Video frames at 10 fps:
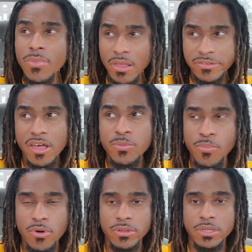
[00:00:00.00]
South
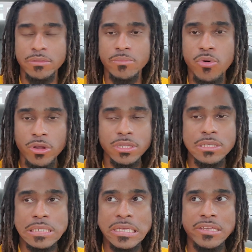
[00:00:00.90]
Portland.
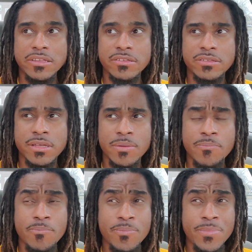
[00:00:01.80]
Portland is the
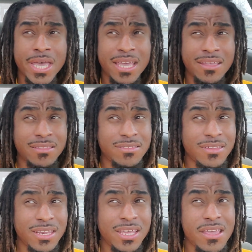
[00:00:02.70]
main
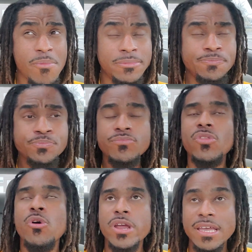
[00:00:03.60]
city,
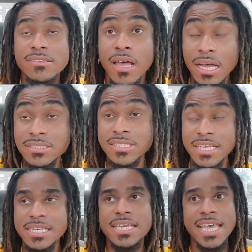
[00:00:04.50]
or is a
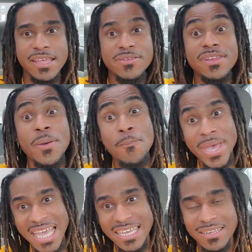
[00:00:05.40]
city in
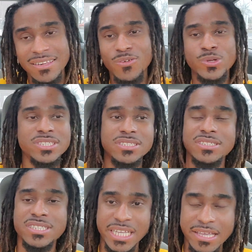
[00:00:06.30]
Maine, which is a
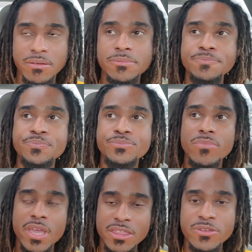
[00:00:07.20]
state
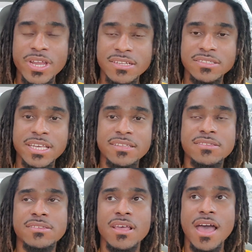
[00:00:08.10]
in the United
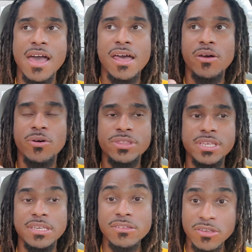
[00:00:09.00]
States, on the
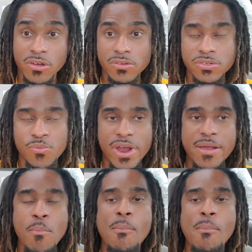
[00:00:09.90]
East Coast, right?